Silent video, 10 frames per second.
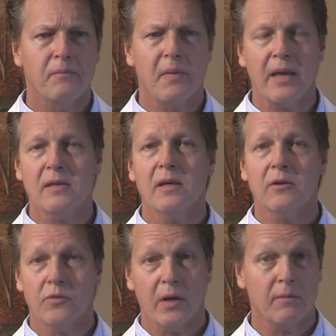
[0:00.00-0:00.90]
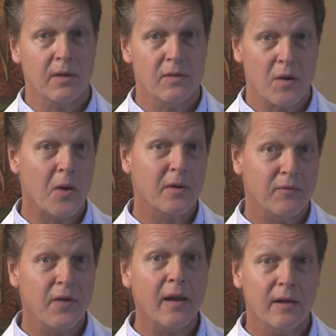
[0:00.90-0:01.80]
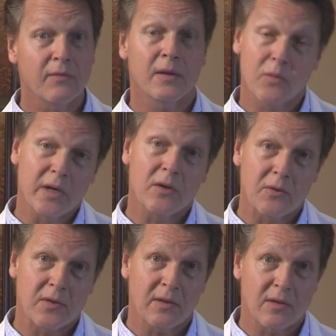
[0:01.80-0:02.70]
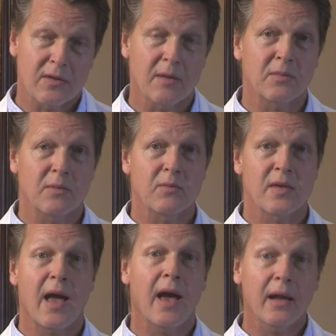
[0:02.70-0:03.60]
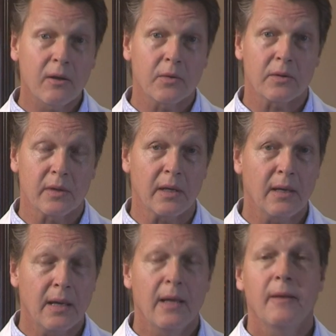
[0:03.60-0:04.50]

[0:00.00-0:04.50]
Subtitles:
basic treatments aren't effective in reducing the symptoms adequately,